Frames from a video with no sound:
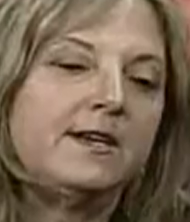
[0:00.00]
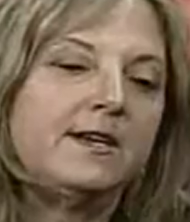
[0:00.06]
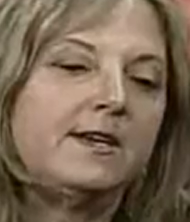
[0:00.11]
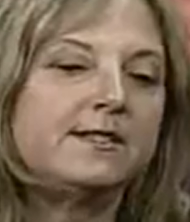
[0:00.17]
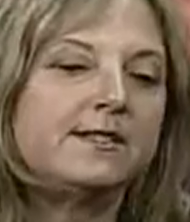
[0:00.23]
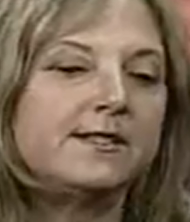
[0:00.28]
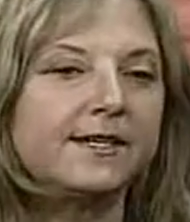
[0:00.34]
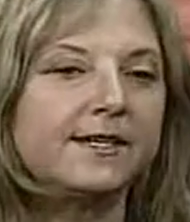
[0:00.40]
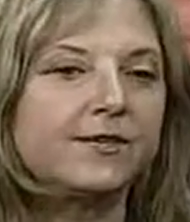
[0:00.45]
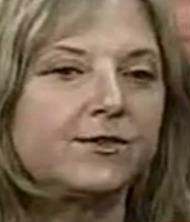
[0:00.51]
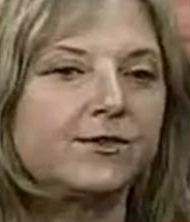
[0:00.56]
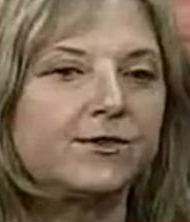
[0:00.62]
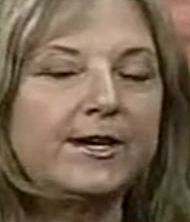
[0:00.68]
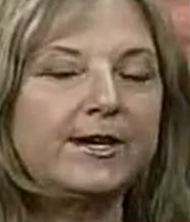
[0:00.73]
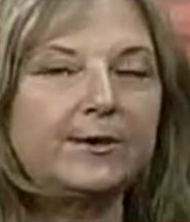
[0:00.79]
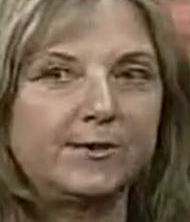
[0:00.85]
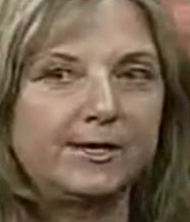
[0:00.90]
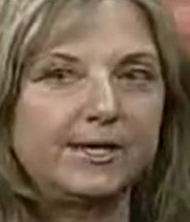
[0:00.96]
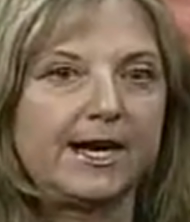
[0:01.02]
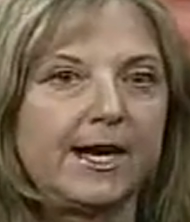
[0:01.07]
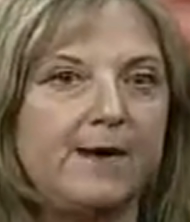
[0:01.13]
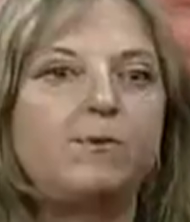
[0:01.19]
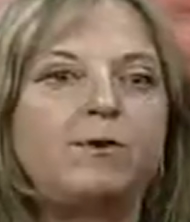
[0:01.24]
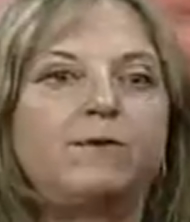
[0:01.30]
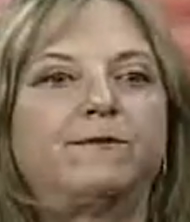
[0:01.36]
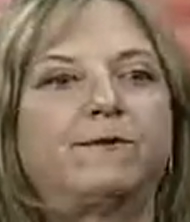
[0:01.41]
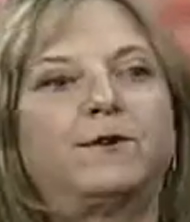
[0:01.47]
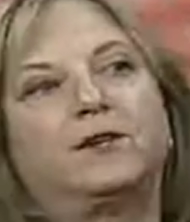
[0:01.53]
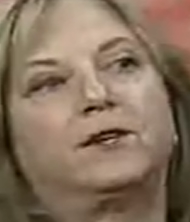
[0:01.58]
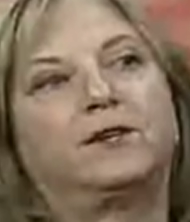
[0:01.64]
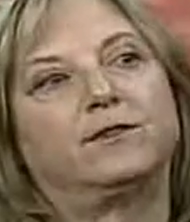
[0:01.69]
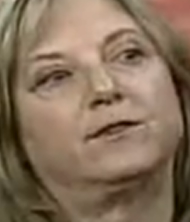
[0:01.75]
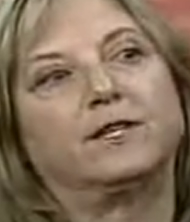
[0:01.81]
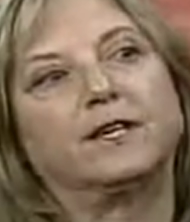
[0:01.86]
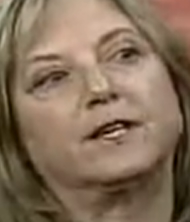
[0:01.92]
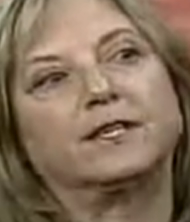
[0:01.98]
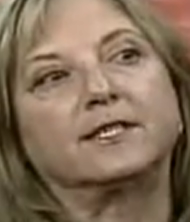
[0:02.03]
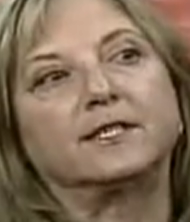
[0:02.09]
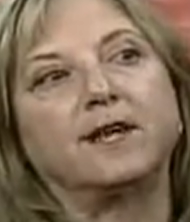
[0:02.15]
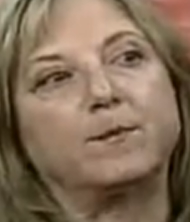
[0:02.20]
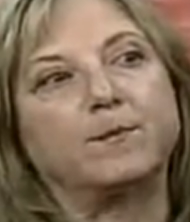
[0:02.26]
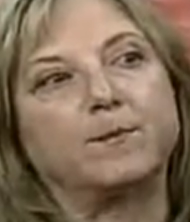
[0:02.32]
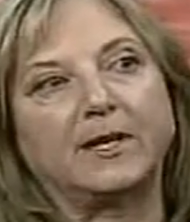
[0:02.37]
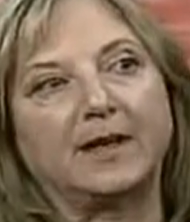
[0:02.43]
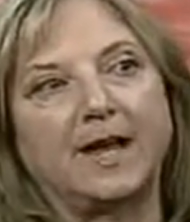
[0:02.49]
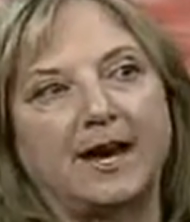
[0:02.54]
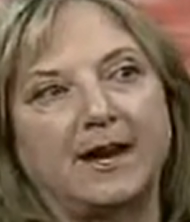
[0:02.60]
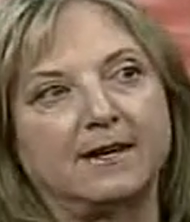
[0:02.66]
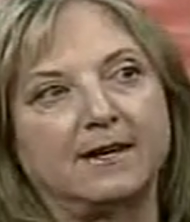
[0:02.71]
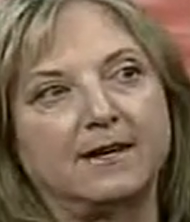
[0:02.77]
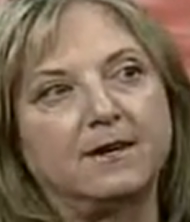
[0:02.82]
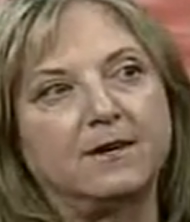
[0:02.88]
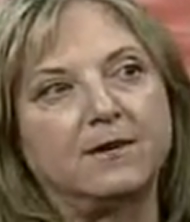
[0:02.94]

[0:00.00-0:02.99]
sunscreen, which I prefer using a sunblock,